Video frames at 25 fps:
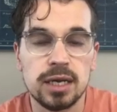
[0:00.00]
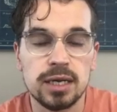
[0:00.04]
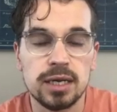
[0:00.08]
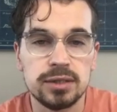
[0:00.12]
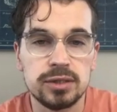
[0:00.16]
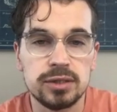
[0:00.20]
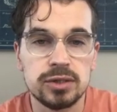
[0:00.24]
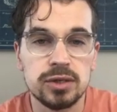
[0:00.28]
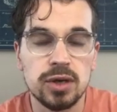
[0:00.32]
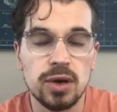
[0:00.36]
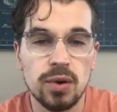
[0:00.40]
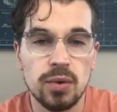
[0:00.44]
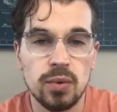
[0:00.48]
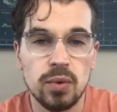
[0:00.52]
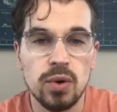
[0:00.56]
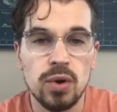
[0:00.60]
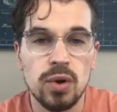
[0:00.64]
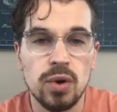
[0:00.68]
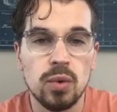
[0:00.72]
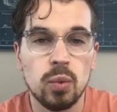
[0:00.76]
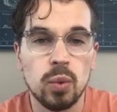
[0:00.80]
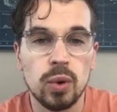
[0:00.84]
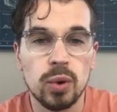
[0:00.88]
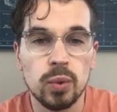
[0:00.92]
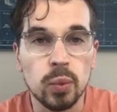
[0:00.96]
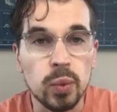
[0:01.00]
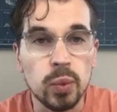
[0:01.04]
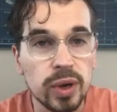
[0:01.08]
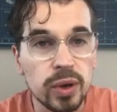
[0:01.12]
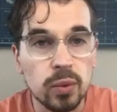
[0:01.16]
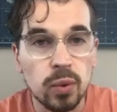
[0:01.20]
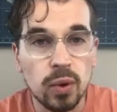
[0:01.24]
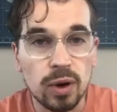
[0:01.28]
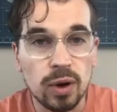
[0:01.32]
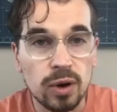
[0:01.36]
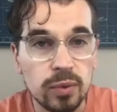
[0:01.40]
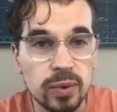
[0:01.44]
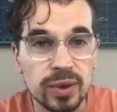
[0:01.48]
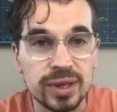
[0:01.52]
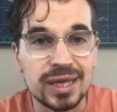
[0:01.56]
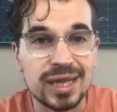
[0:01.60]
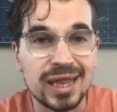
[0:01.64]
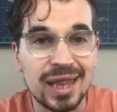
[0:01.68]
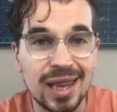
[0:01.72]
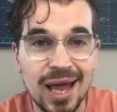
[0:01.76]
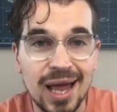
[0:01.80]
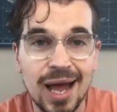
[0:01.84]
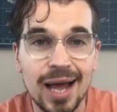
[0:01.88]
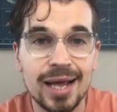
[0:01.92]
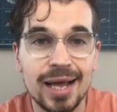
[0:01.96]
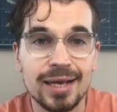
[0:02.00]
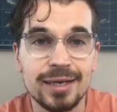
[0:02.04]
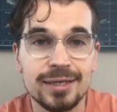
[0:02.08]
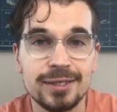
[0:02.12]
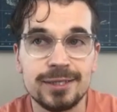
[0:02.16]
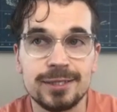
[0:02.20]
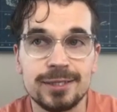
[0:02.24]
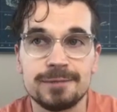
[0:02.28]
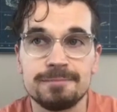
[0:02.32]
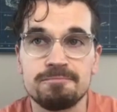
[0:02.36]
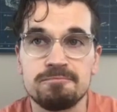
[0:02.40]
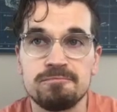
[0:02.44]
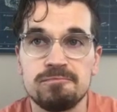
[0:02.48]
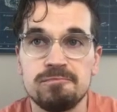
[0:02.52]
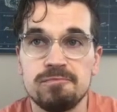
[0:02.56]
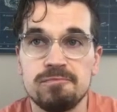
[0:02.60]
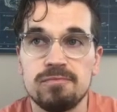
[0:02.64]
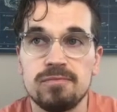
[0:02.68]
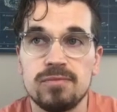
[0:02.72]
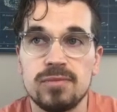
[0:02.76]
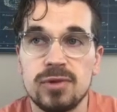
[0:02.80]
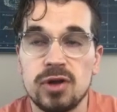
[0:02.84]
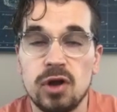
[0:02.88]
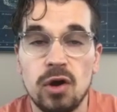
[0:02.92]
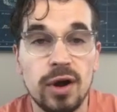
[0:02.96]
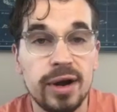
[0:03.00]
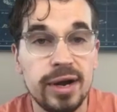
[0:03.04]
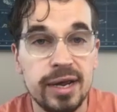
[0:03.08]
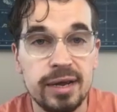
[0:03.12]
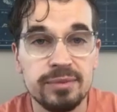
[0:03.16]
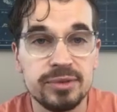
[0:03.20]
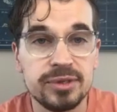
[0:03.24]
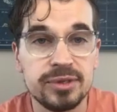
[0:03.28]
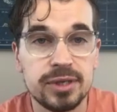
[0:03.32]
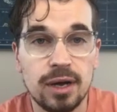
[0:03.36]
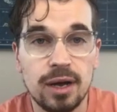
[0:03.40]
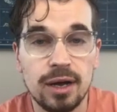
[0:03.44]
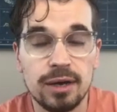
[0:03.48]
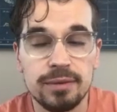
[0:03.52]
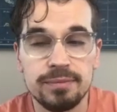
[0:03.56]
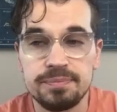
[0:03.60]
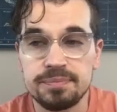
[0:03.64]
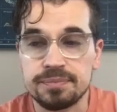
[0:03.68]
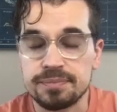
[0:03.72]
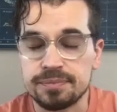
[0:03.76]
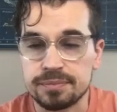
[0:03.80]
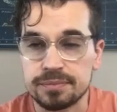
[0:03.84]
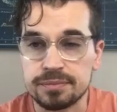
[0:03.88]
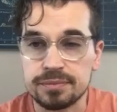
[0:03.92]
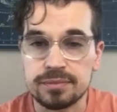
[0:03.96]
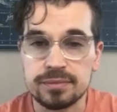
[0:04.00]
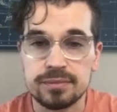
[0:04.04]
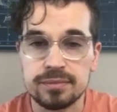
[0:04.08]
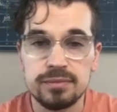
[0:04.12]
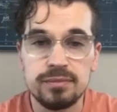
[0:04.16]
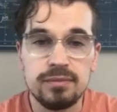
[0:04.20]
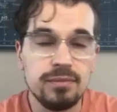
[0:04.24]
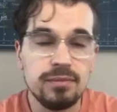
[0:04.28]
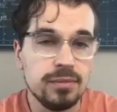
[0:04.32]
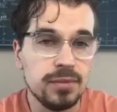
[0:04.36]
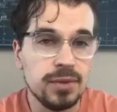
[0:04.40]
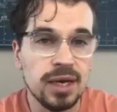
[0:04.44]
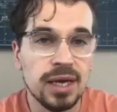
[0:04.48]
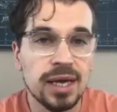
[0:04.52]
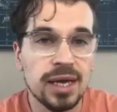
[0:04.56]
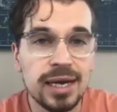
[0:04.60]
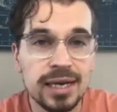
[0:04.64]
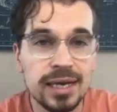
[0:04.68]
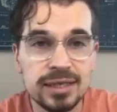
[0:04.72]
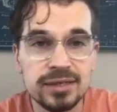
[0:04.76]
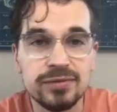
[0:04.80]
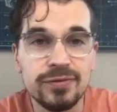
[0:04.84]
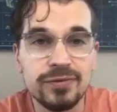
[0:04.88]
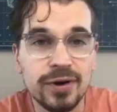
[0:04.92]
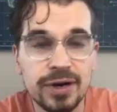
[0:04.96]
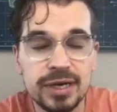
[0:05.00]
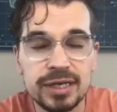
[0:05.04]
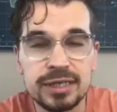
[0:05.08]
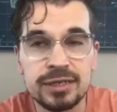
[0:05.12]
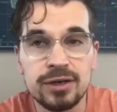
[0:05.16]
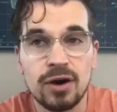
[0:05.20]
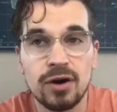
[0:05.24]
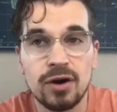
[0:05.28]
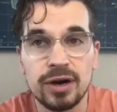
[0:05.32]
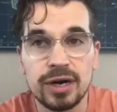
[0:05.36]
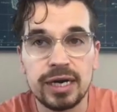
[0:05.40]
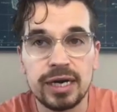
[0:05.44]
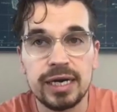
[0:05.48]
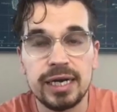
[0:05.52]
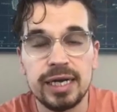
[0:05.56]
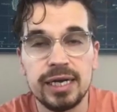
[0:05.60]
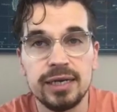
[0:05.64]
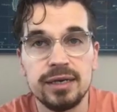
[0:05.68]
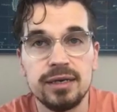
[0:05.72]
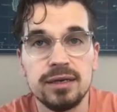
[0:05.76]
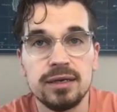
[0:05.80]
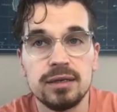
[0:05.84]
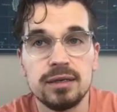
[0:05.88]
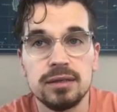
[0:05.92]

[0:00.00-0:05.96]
And so when we work with clients on Amazon, it is very targeted